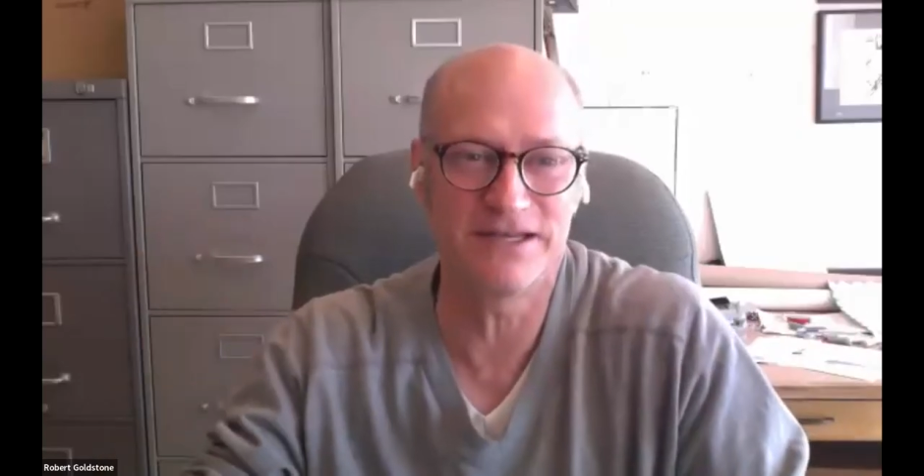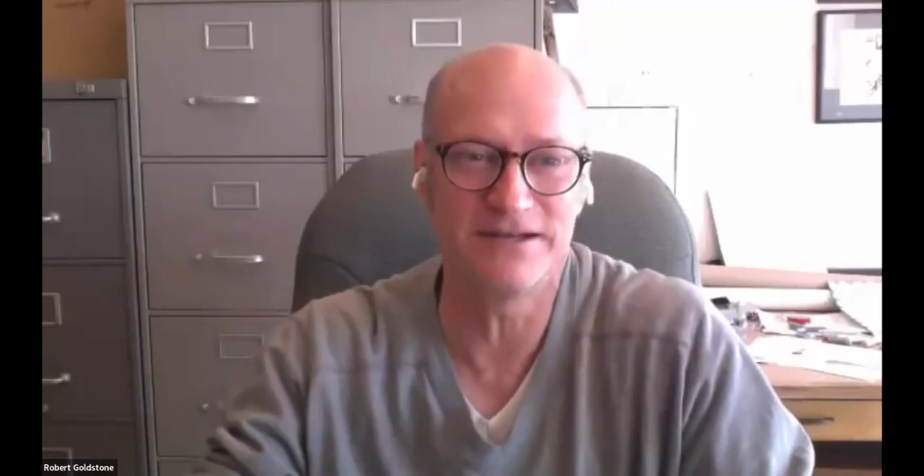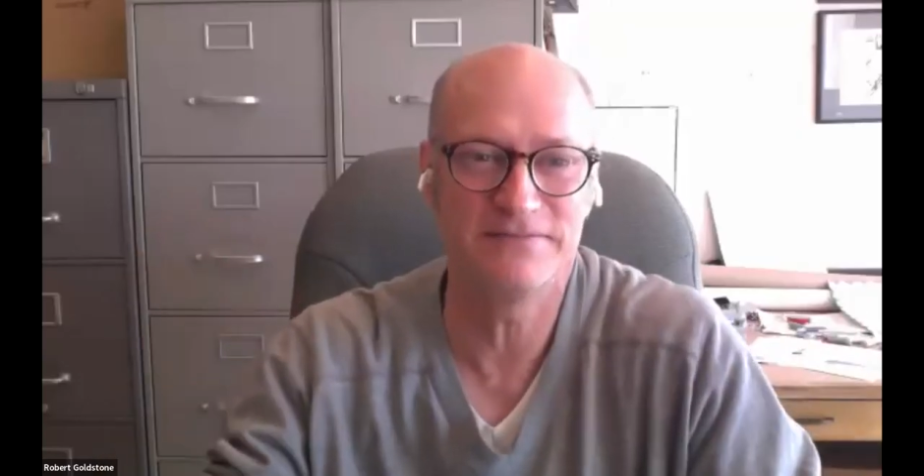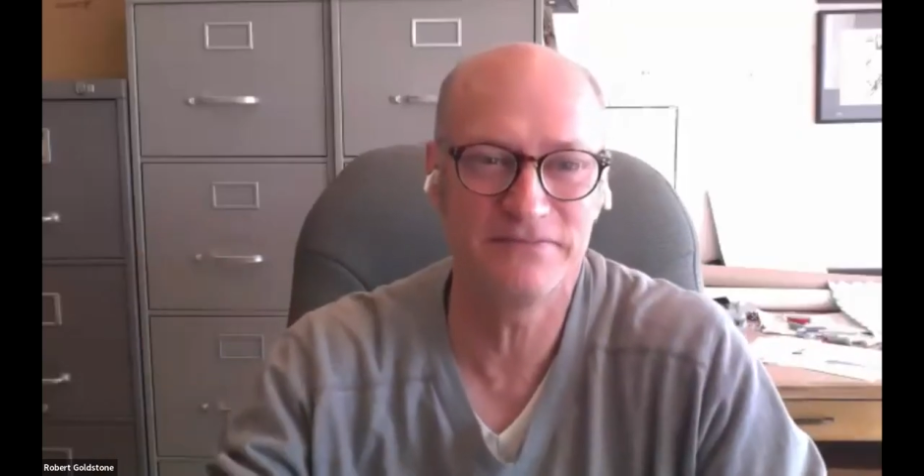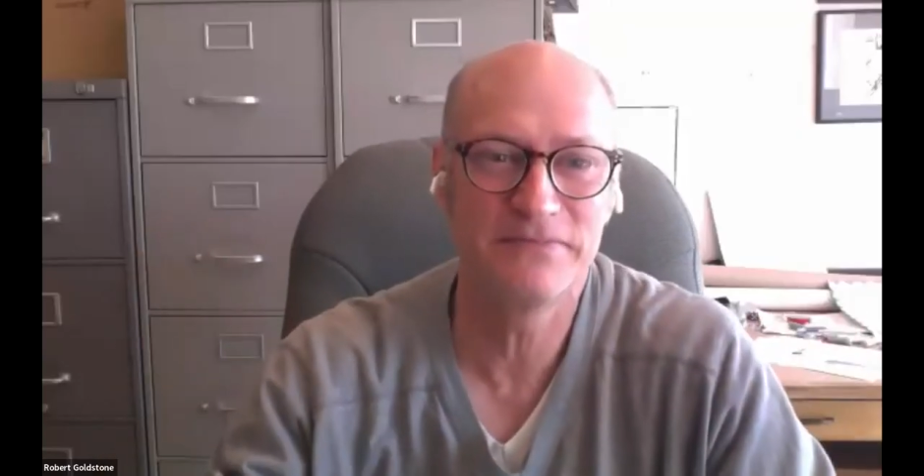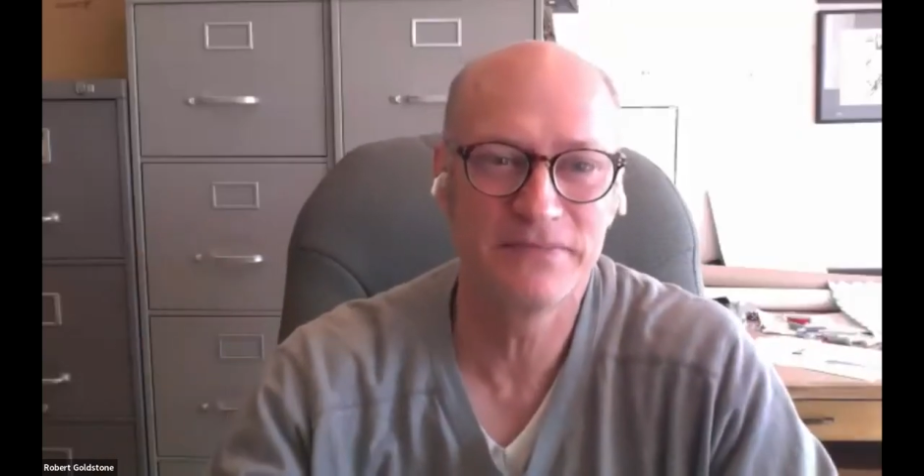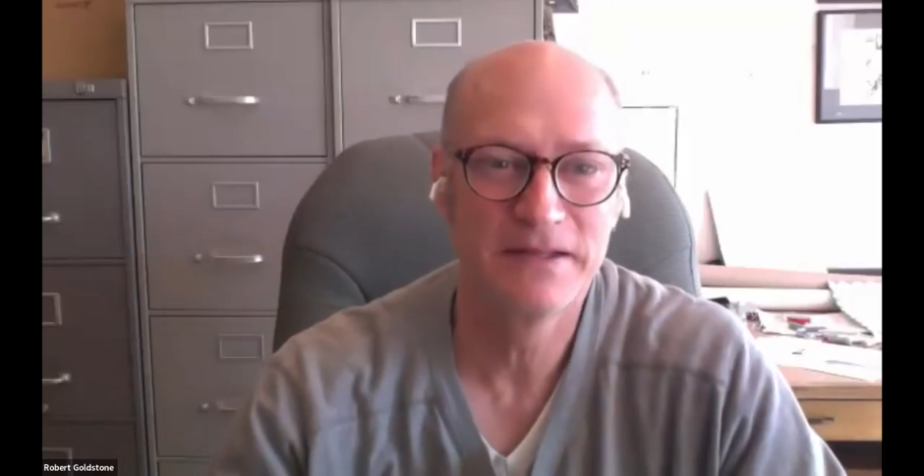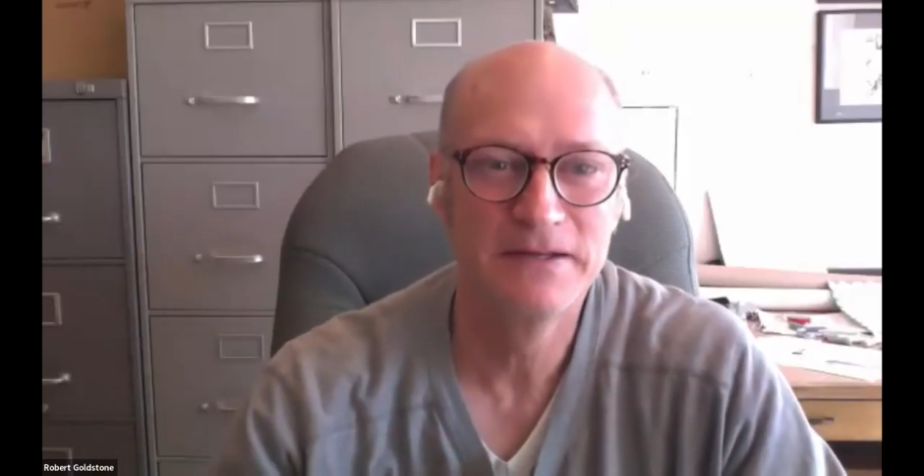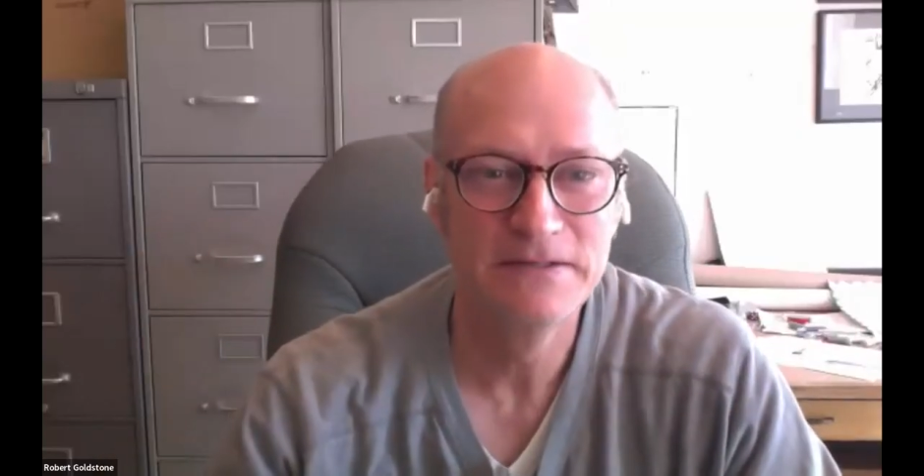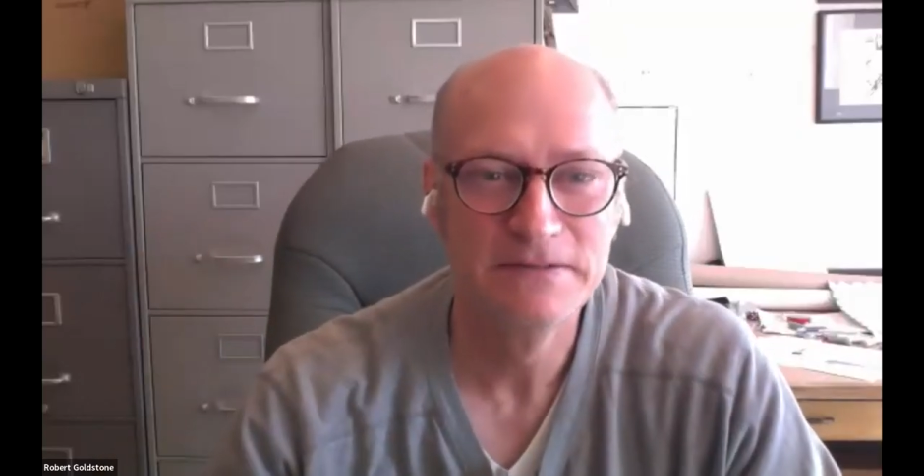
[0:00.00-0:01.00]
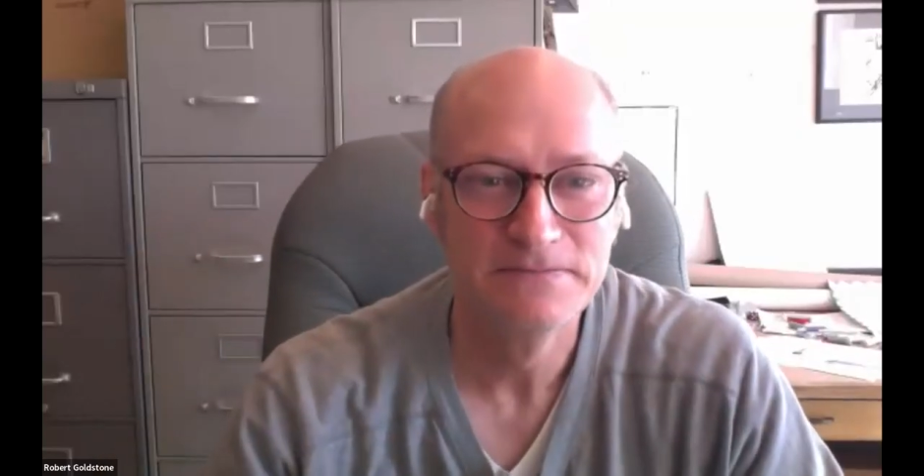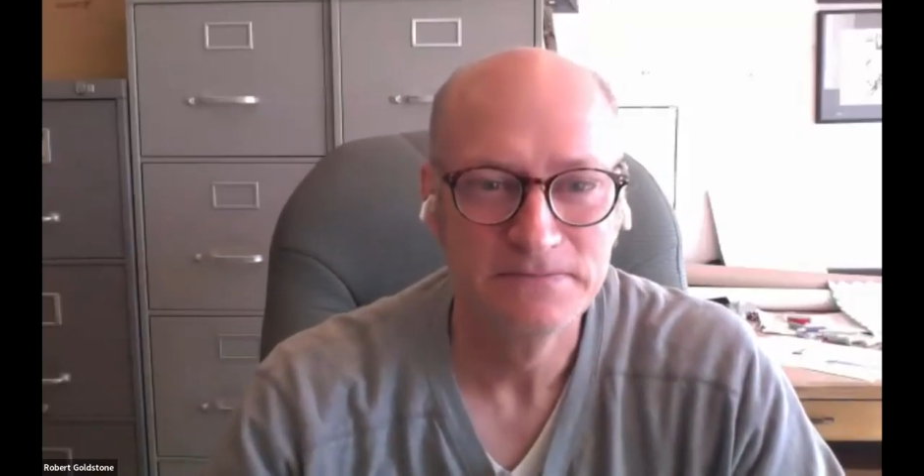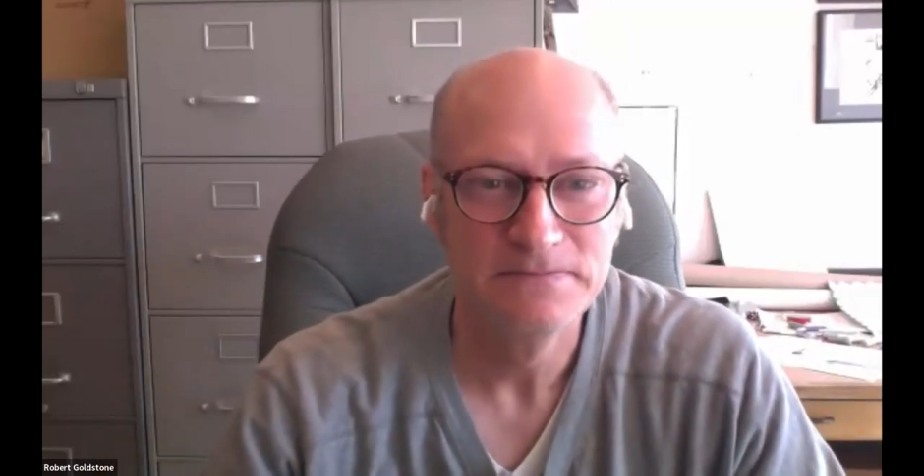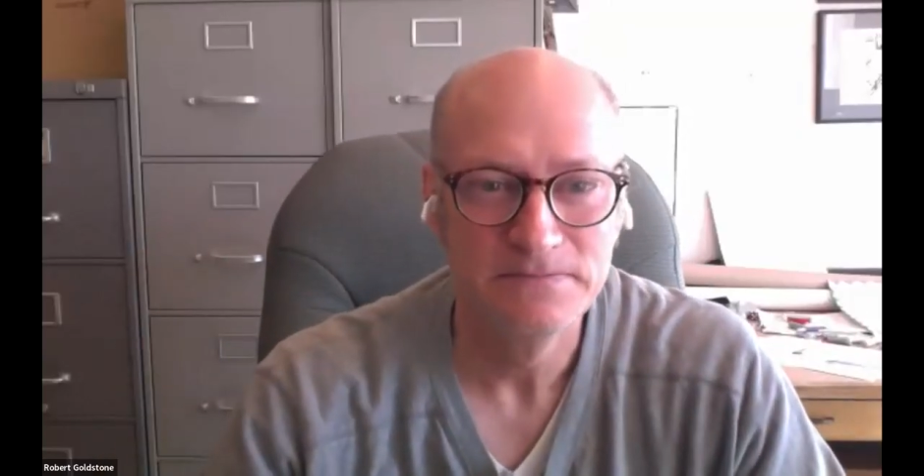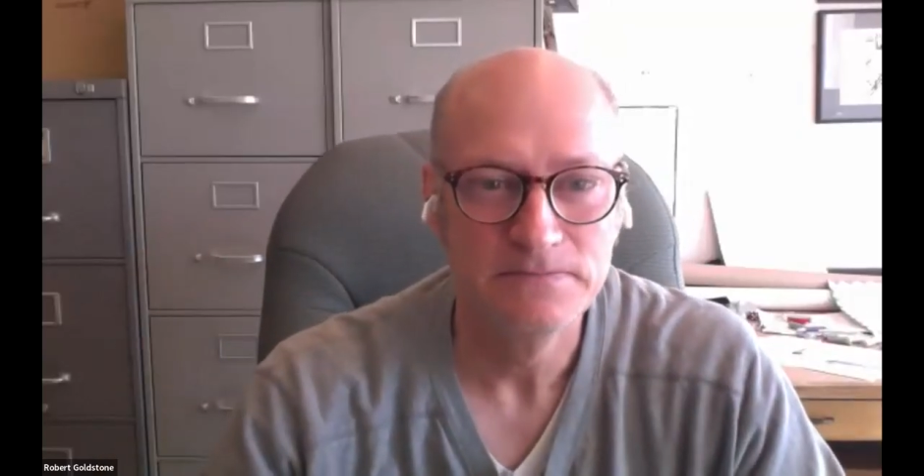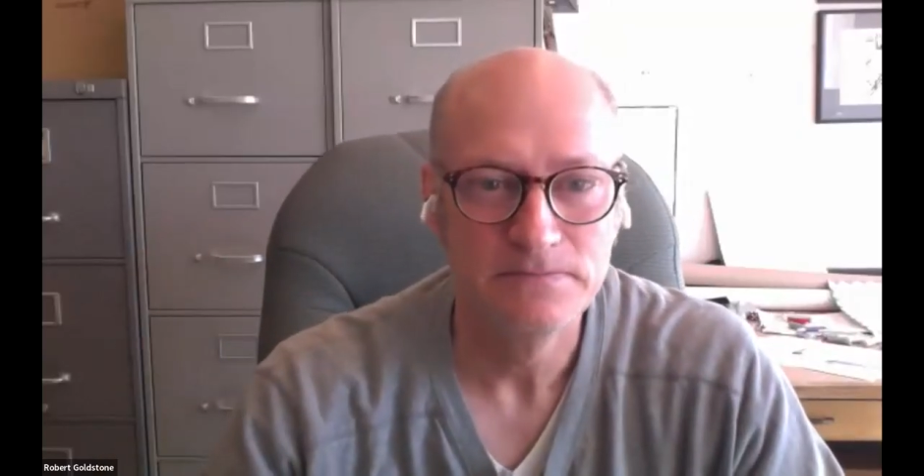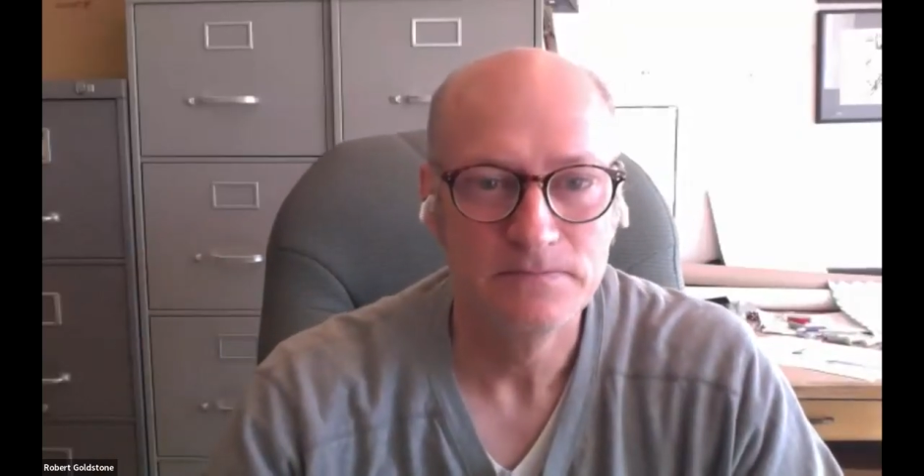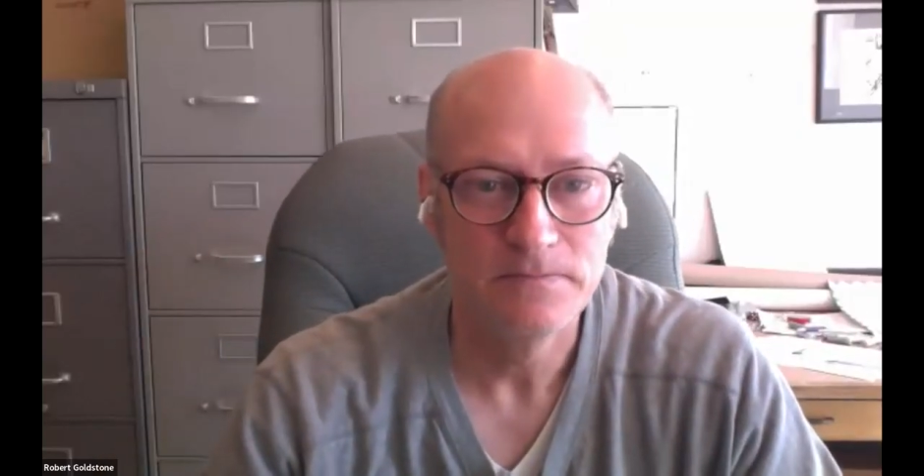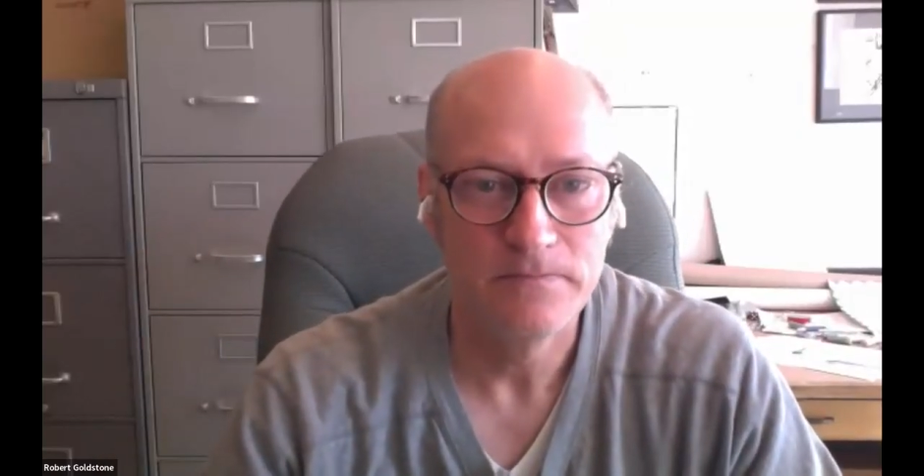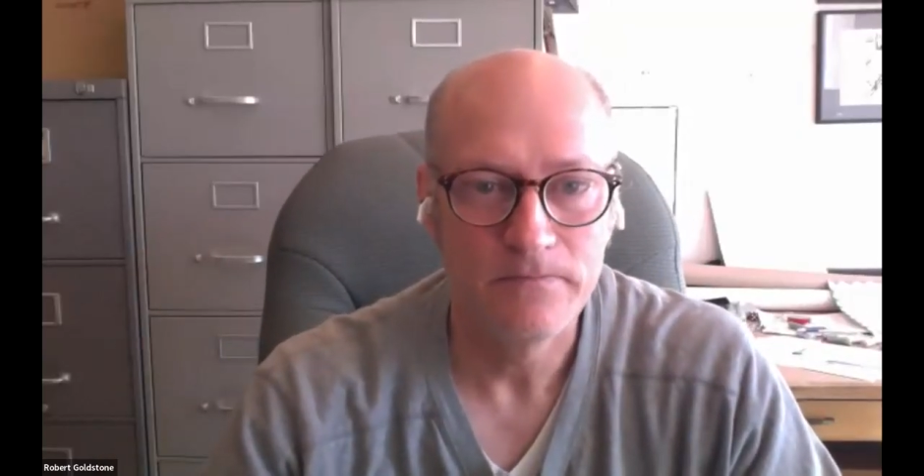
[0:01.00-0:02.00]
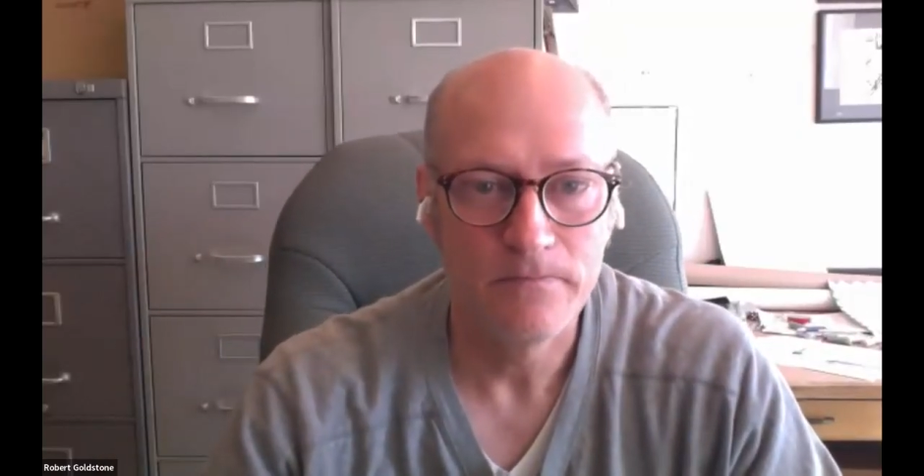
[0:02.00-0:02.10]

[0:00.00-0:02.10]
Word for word: point, the main point, I think, because there's a